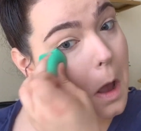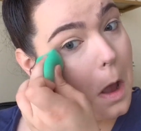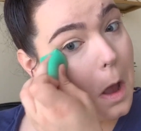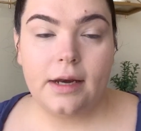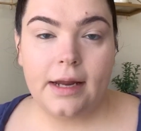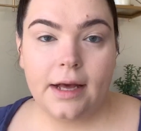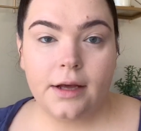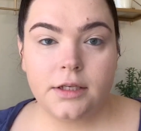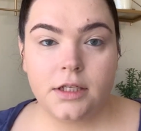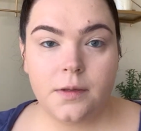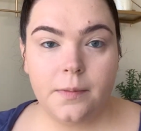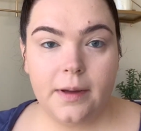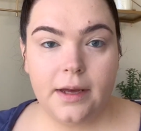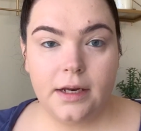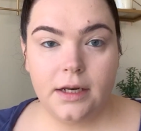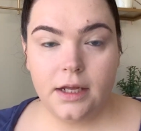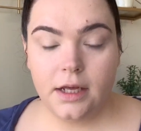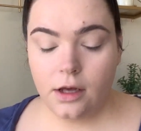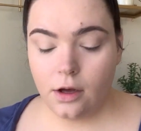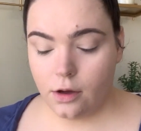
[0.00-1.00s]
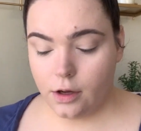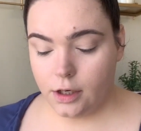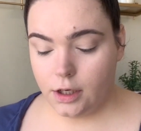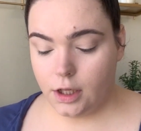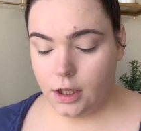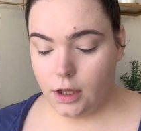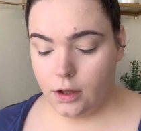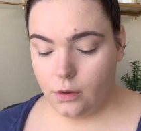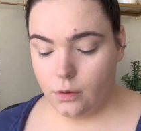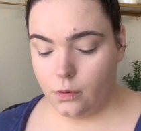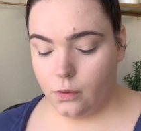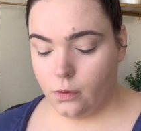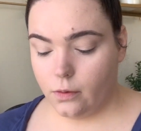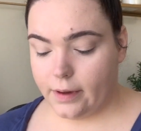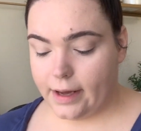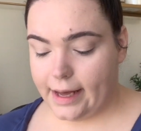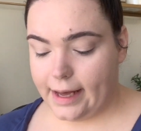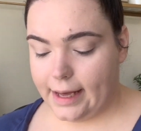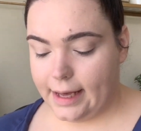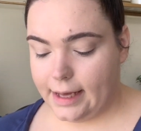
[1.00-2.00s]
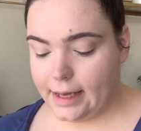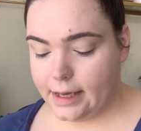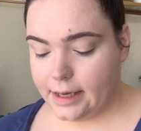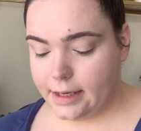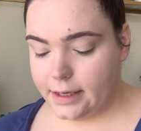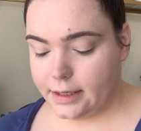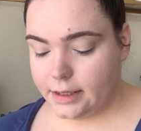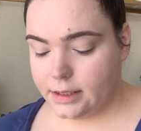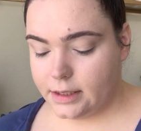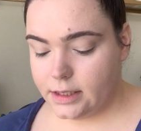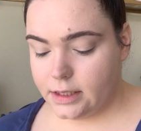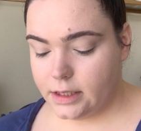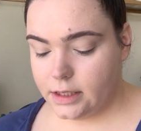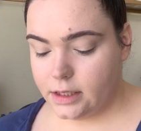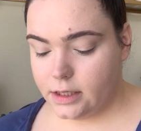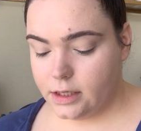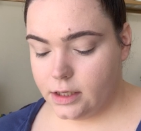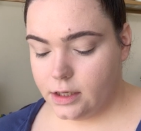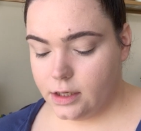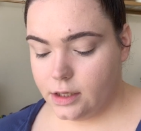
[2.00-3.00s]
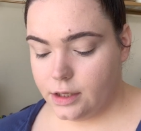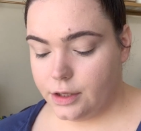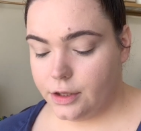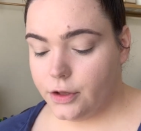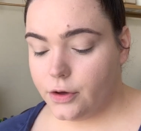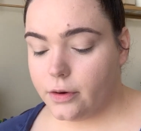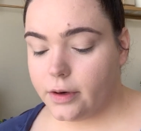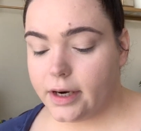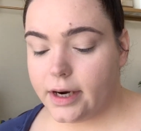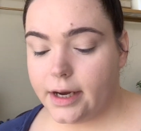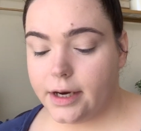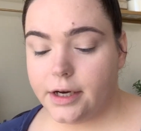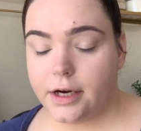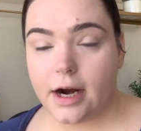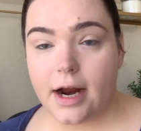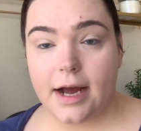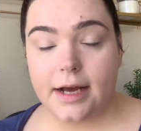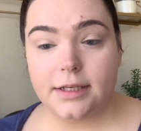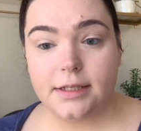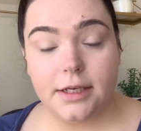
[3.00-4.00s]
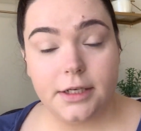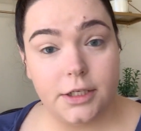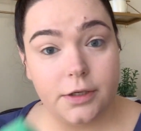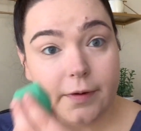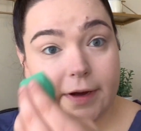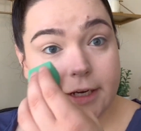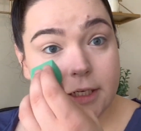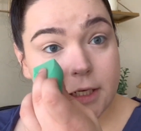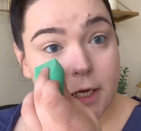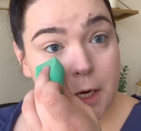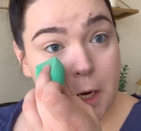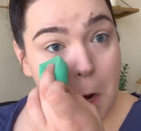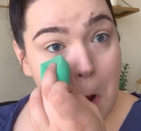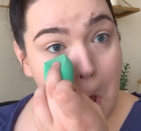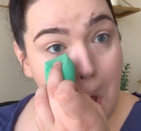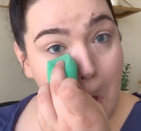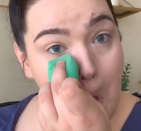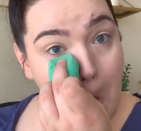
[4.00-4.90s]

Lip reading: Now, depending on you and your under eye situation,